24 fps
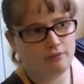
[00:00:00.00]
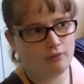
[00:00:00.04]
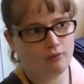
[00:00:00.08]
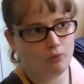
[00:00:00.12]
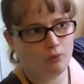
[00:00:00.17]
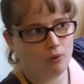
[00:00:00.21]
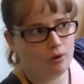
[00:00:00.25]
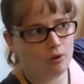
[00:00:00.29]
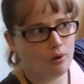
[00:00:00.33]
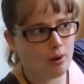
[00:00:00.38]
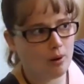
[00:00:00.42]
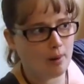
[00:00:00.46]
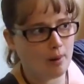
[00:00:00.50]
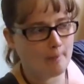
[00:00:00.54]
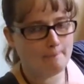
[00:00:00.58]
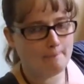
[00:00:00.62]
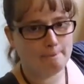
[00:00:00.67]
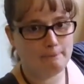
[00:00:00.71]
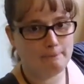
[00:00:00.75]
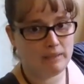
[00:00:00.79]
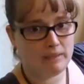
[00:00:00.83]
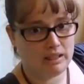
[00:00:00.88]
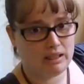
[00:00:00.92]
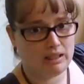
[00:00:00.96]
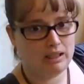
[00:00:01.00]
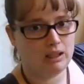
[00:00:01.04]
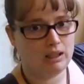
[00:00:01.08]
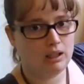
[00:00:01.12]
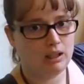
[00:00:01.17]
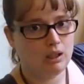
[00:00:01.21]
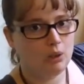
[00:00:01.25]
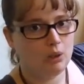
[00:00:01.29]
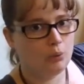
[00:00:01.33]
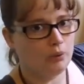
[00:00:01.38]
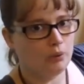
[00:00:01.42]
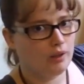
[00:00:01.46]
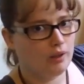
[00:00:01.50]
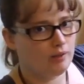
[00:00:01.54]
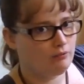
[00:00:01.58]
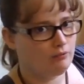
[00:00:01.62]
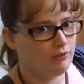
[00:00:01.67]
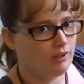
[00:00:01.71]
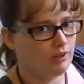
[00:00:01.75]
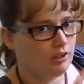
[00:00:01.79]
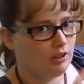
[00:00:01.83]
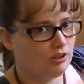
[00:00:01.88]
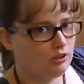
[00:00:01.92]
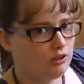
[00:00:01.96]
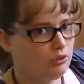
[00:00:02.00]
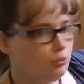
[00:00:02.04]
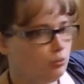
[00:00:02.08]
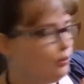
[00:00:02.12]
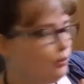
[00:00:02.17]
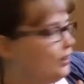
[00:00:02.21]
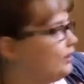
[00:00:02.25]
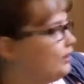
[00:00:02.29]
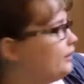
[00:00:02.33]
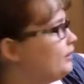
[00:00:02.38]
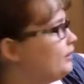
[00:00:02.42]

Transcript: for me when I'm finished with